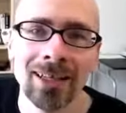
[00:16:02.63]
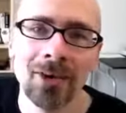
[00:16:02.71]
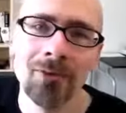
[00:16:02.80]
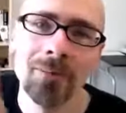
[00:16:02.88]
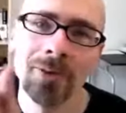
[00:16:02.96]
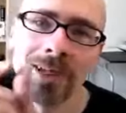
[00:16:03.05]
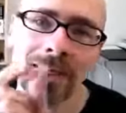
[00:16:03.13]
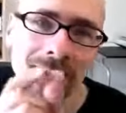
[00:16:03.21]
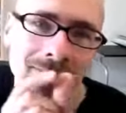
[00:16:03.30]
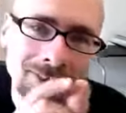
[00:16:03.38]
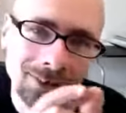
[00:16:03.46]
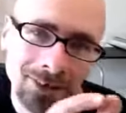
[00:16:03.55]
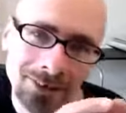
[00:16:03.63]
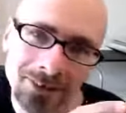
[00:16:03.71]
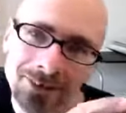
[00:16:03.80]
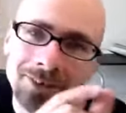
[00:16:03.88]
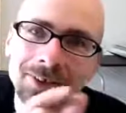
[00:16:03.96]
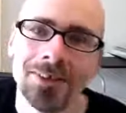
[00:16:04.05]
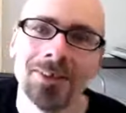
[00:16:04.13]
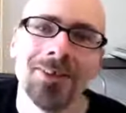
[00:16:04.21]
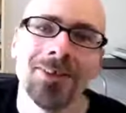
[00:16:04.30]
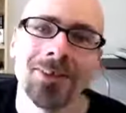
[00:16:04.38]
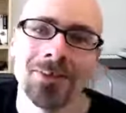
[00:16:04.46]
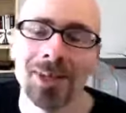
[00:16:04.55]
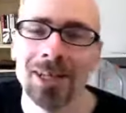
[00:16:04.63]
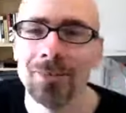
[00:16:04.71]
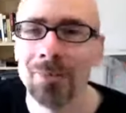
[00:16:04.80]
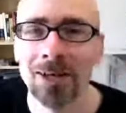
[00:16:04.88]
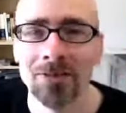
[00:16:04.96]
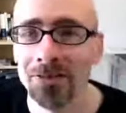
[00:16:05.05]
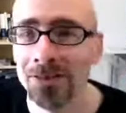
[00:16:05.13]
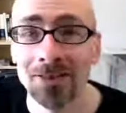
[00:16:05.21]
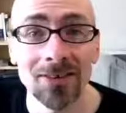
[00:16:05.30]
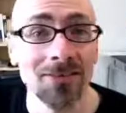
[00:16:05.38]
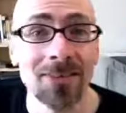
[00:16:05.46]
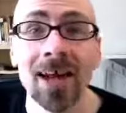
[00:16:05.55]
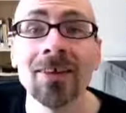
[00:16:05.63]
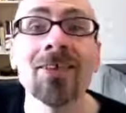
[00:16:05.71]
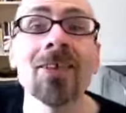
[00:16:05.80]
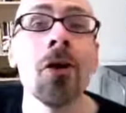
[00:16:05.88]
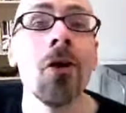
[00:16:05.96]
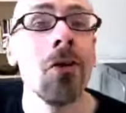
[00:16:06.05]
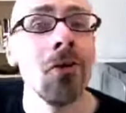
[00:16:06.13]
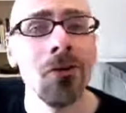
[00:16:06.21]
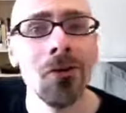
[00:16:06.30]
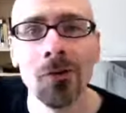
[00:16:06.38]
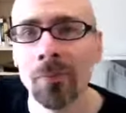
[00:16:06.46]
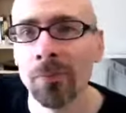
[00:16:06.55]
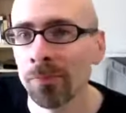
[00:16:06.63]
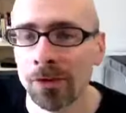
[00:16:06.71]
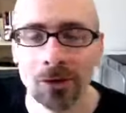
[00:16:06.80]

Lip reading: and now we're being asked to concentrate on this 28 pages as if that's the whole